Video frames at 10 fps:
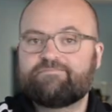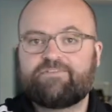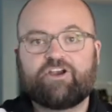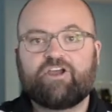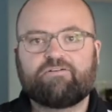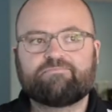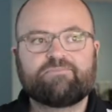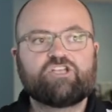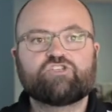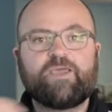There you go.
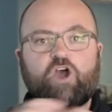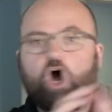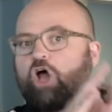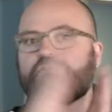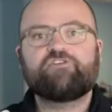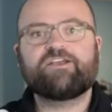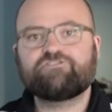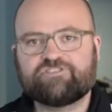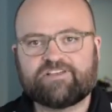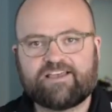So make all of your
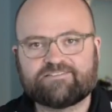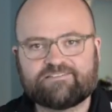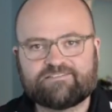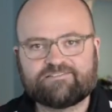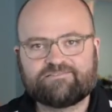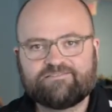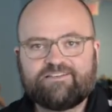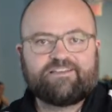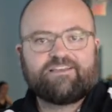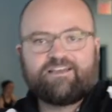exercises
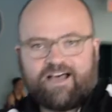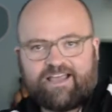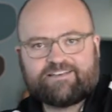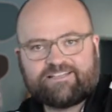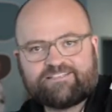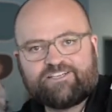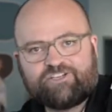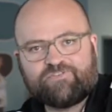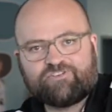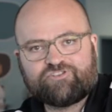high intensity
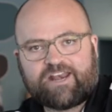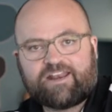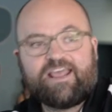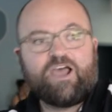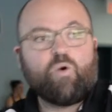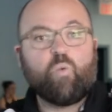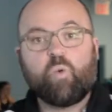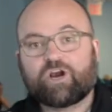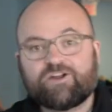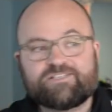interval training.
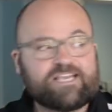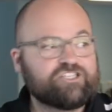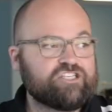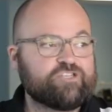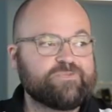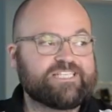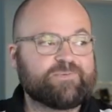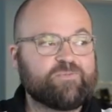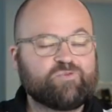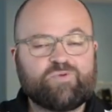Workout sessions should be
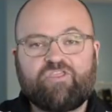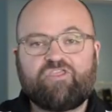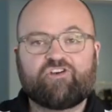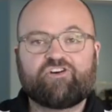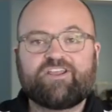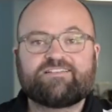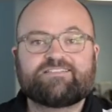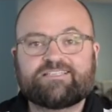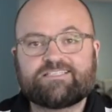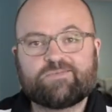somewhere between 30 and
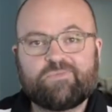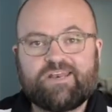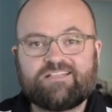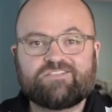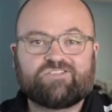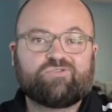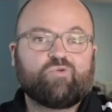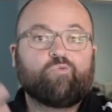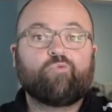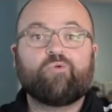60 minutes,
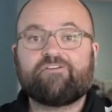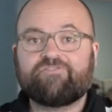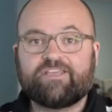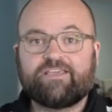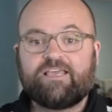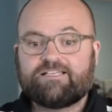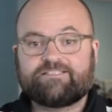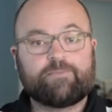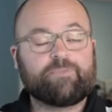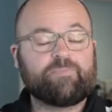roughly.
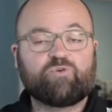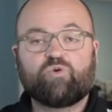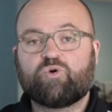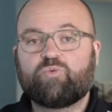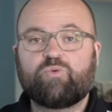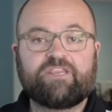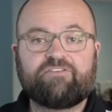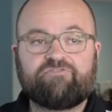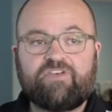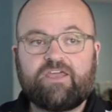Some people who are really
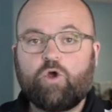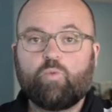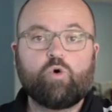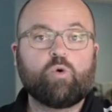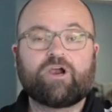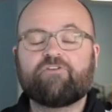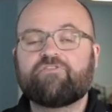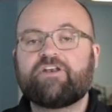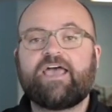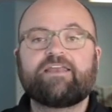fit will work out
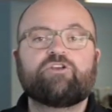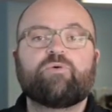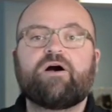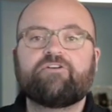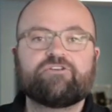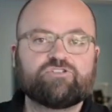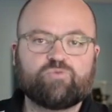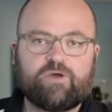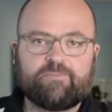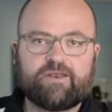for 90 to
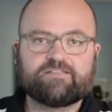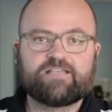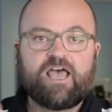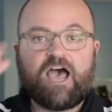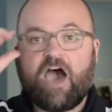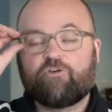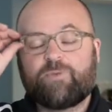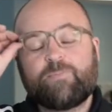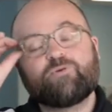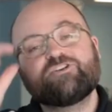120 minutes. Other
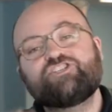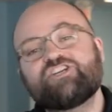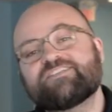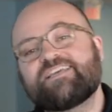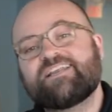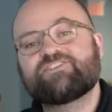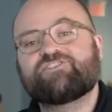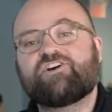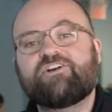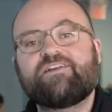people who are just getting
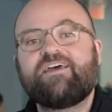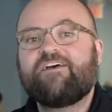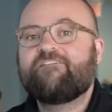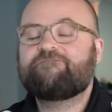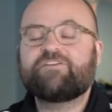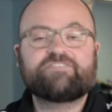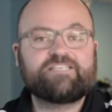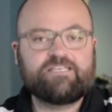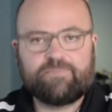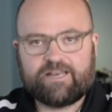started,
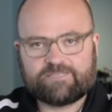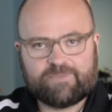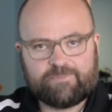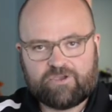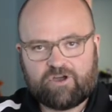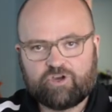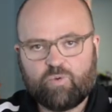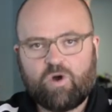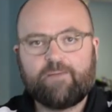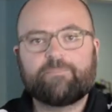15 minutes might be all you
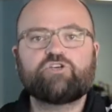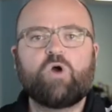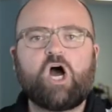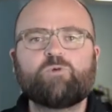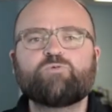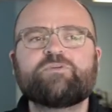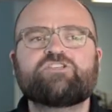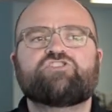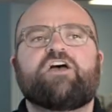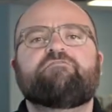want. But you always will be
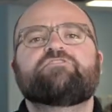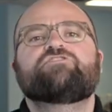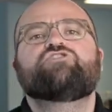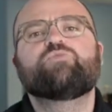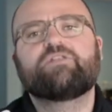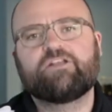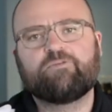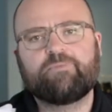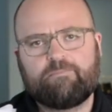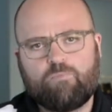striving to do a
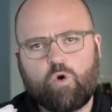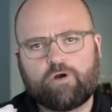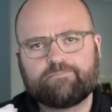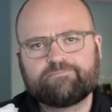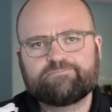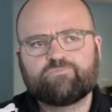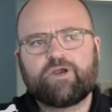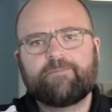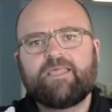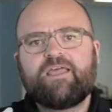little bit more,
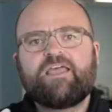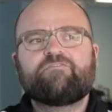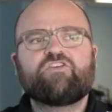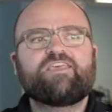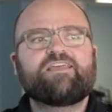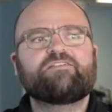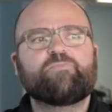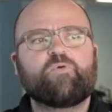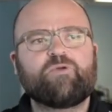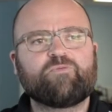right? If you can get to a
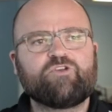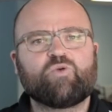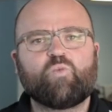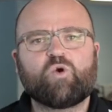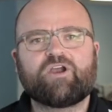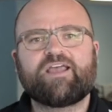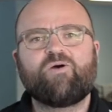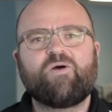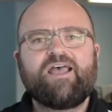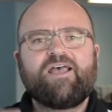point where you can work
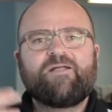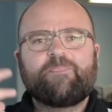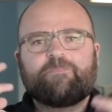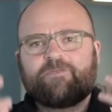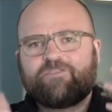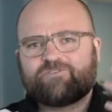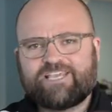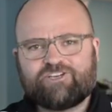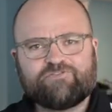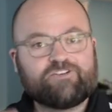out those
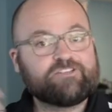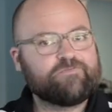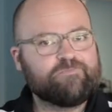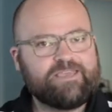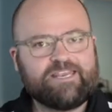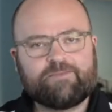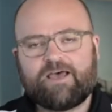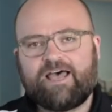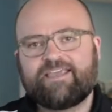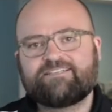intervals of medium to
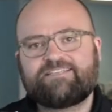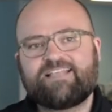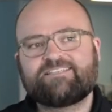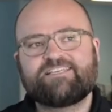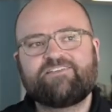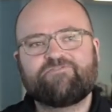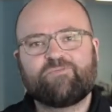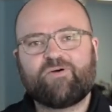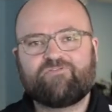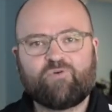high intensity for
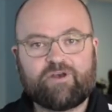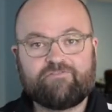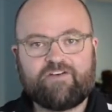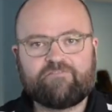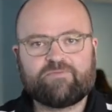about 45